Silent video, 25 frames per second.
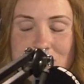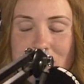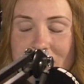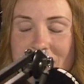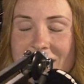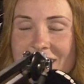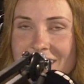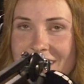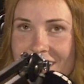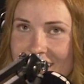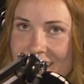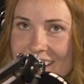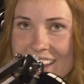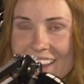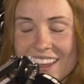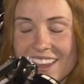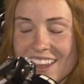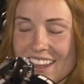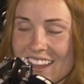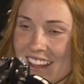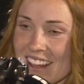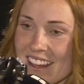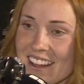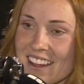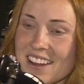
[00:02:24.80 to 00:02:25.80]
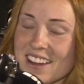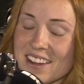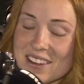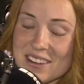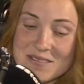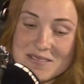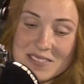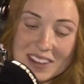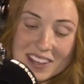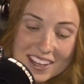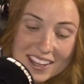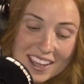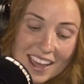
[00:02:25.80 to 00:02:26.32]
But
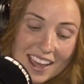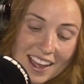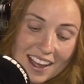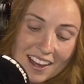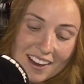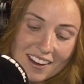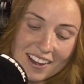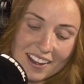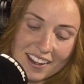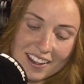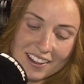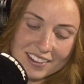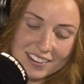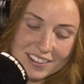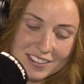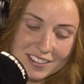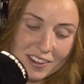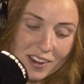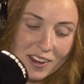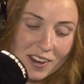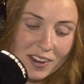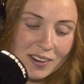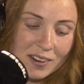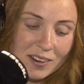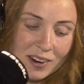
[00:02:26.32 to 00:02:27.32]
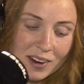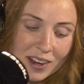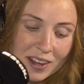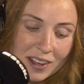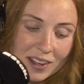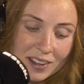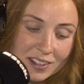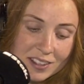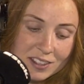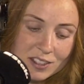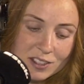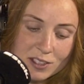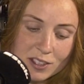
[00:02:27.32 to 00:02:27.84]
so
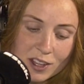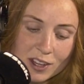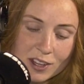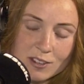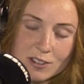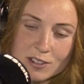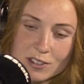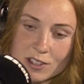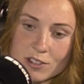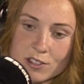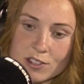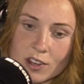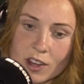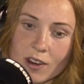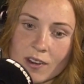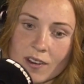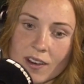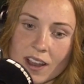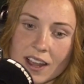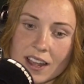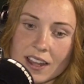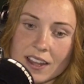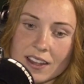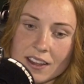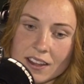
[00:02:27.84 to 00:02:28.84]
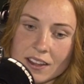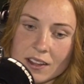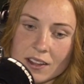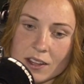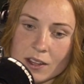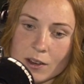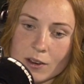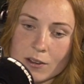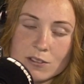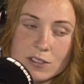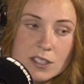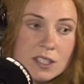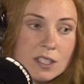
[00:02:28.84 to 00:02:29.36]
it just goes to show, like, he
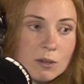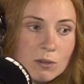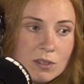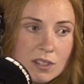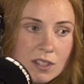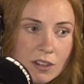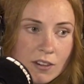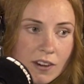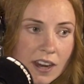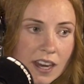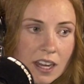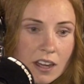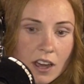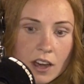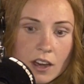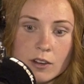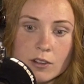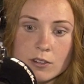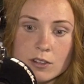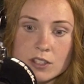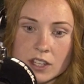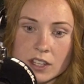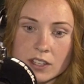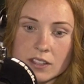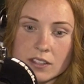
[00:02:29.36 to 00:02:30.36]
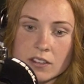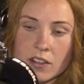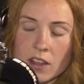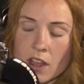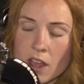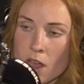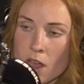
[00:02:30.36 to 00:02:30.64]
obviously was a great coach and